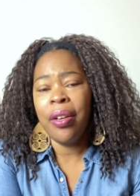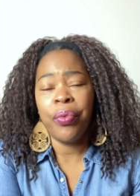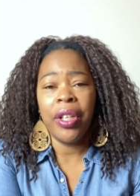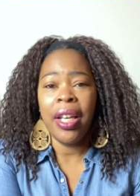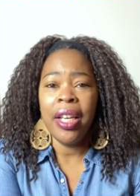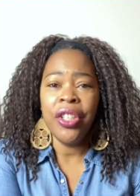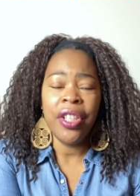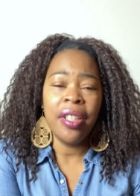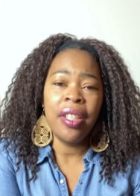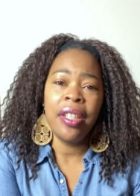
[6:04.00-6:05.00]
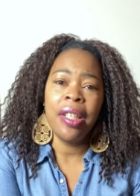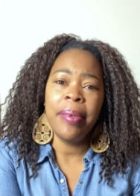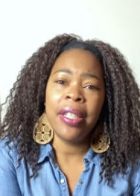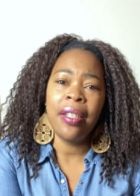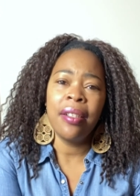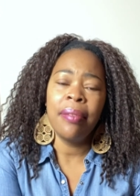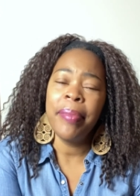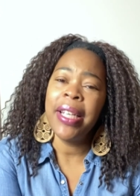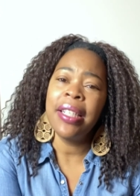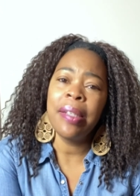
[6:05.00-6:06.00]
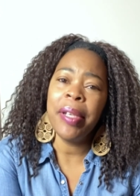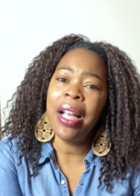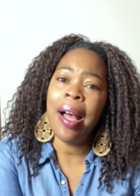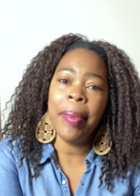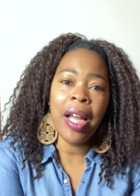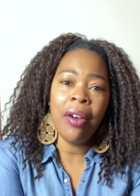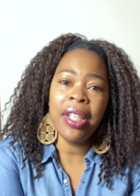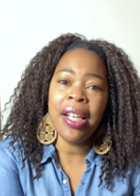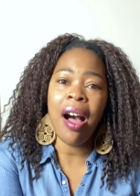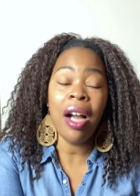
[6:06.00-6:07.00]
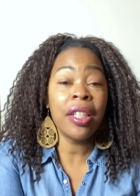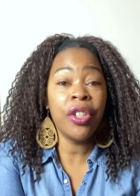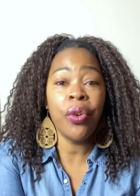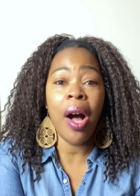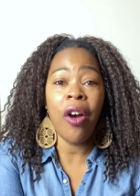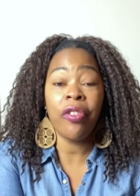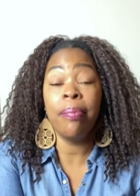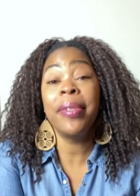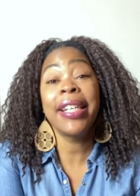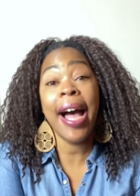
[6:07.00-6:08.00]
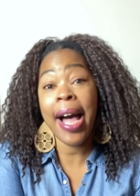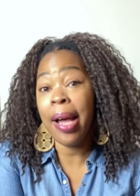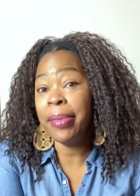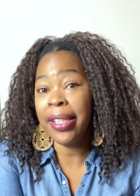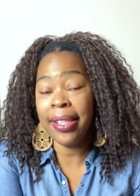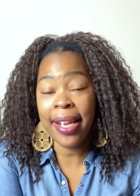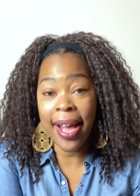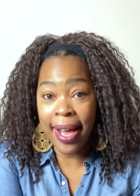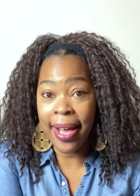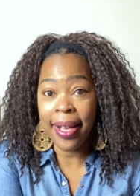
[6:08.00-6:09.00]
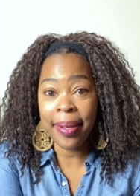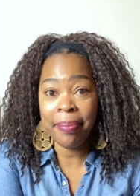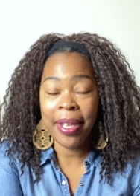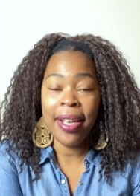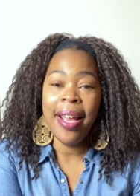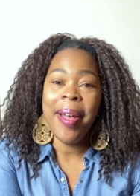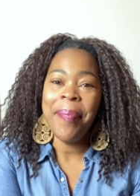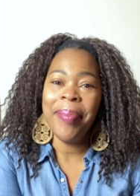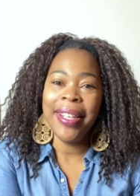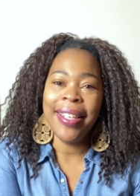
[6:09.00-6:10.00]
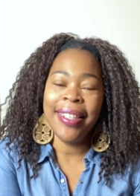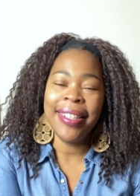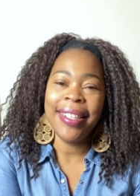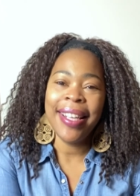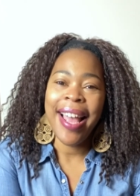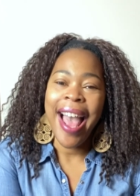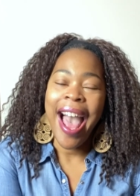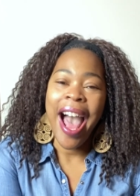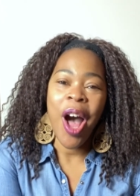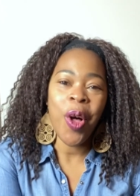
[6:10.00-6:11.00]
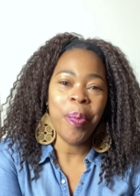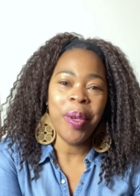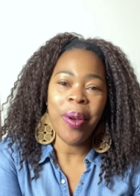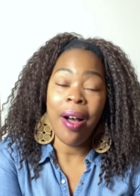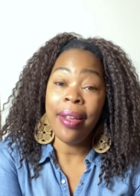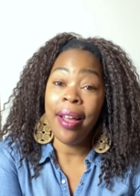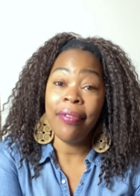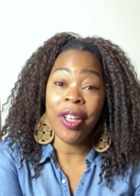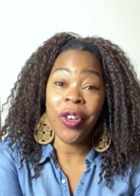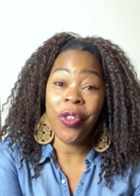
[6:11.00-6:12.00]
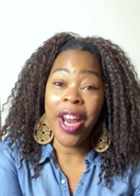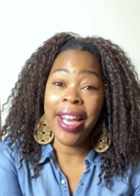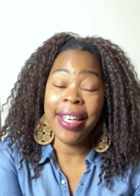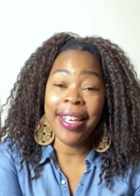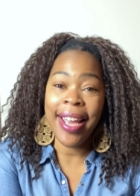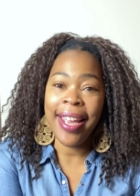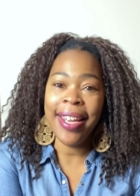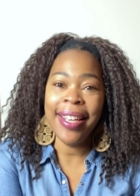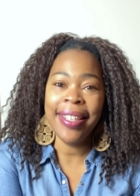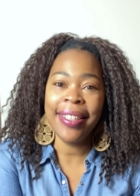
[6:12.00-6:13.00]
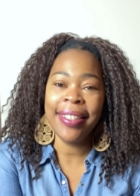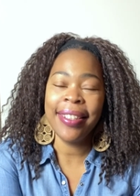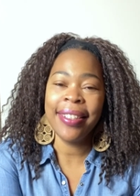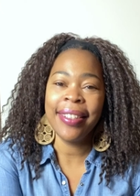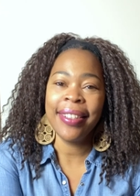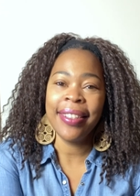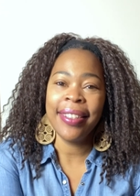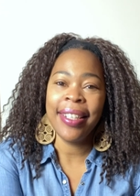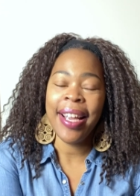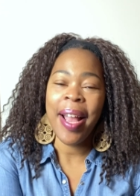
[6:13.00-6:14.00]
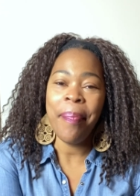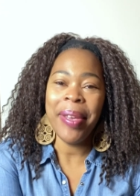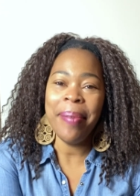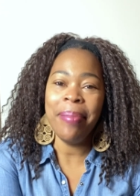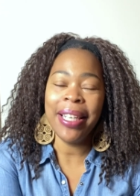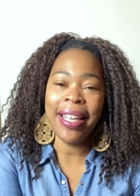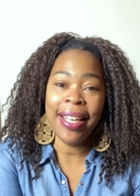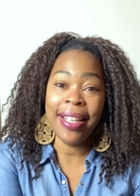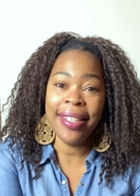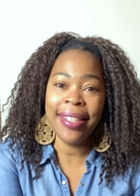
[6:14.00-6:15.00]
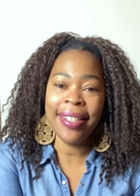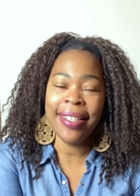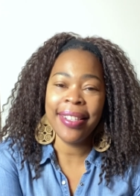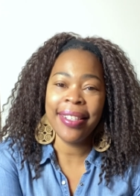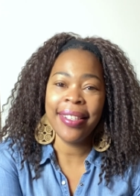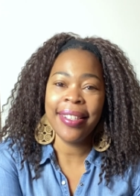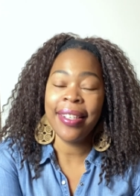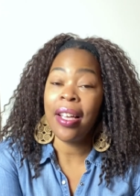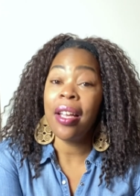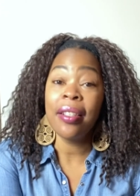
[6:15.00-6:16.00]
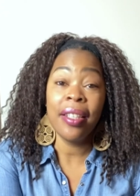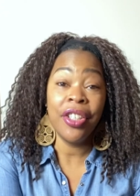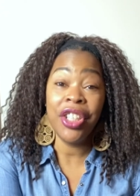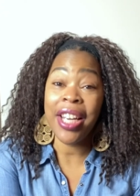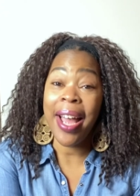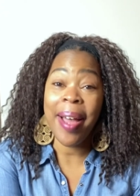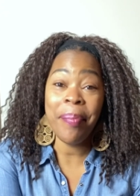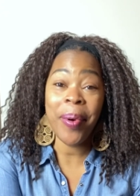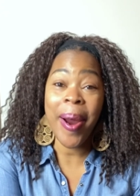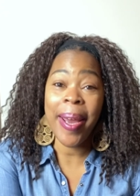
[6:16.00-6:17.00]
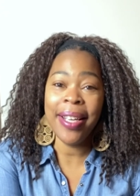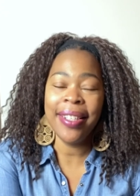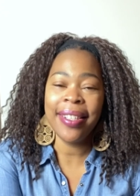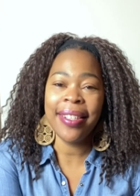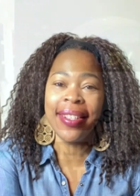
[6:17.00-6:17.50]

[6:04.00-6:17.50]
relationships, and may just be coming on to talk to you all from time to time. But I hope you all have a great day. Be blessed and shine bright.